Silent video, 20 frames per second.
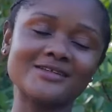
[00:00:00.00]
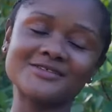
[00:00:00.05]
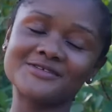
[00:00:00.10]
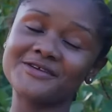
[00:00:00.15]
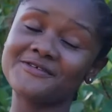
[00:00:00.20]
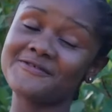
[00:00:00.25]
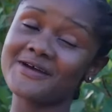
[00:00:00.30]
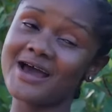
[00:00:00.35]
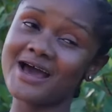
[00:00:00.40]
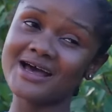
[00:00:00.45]

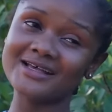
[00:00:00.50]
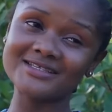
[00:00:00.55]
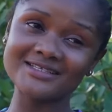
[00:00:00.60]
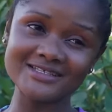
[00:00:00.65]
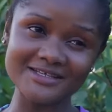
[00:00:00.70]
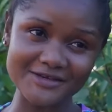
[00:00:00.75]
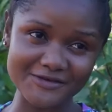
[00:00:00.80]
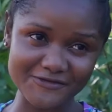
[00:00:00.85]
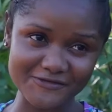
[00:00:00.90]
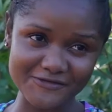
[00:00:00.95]
So if I
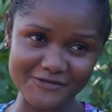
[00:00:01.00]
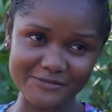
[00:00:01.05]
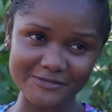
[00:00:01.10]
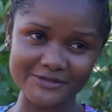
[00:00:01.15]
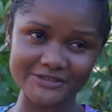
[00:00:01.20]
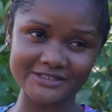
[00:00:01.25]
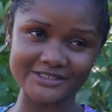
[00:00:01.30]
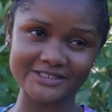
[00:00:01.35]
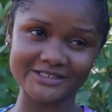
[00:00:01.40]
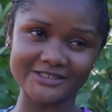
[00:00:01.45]
ask you for
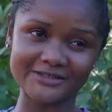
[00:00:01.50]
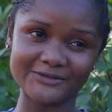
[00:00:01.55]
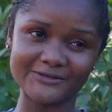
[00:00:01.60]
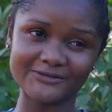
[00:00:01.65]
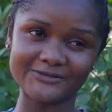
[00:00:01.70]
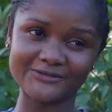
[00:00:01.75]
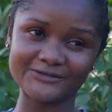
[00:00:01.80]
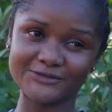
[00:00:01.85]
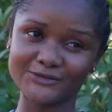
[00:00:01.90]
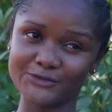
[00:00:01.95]
money
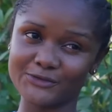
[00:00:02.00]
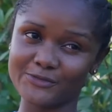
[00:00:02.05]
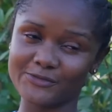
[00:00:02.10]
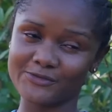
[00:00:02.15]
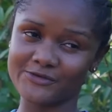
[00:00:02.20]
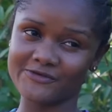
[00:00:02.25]
now, you will